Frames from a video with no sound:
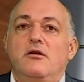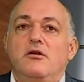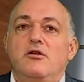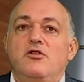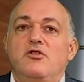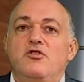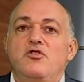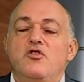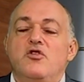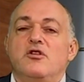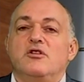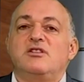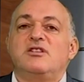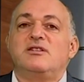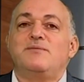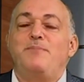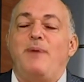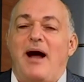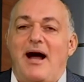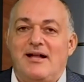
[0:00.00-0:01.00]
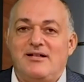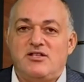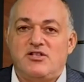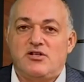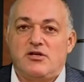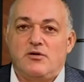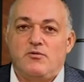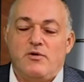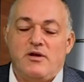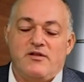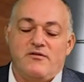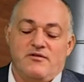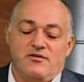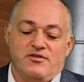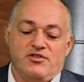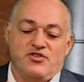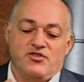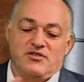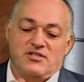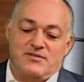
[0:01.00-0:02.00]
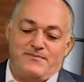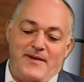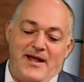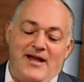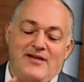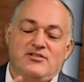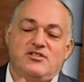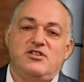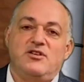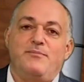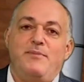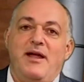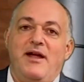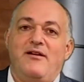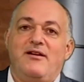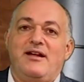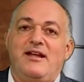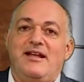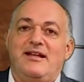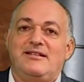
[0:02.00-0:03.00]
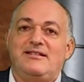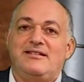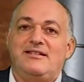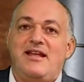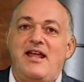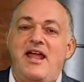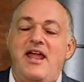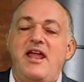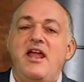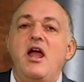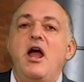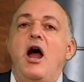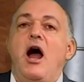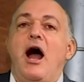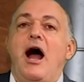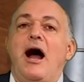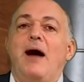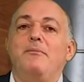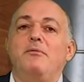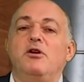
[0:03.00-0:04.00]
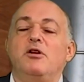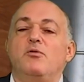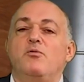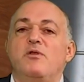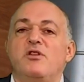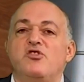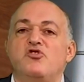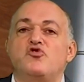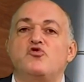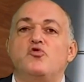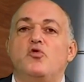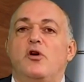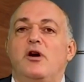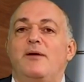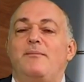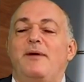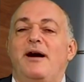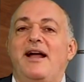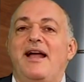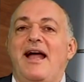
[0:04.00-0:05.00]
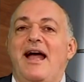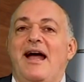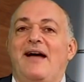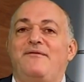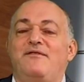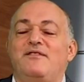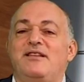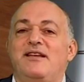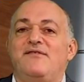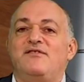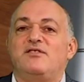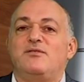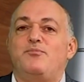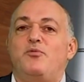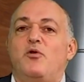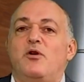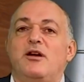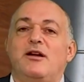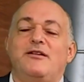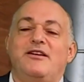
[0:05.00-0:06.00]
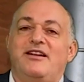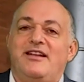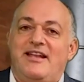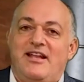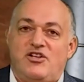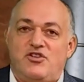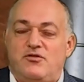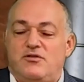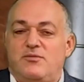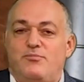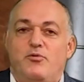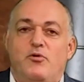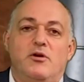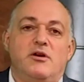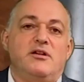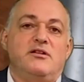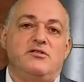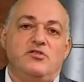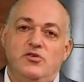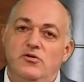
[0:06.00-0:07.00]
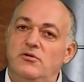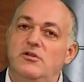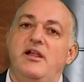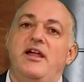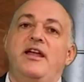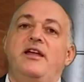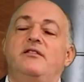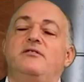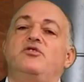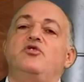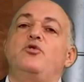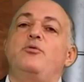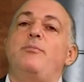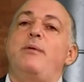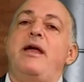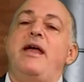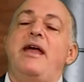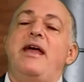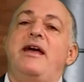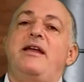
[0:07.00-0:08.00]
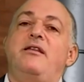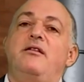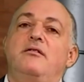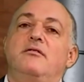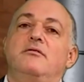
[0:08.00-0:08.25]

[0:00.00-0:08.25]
your sponsor, whether it was your spouse or your parent, can say, I'm going to withdraw my affidavit support. I'm going to get you deported. Too late, too bad.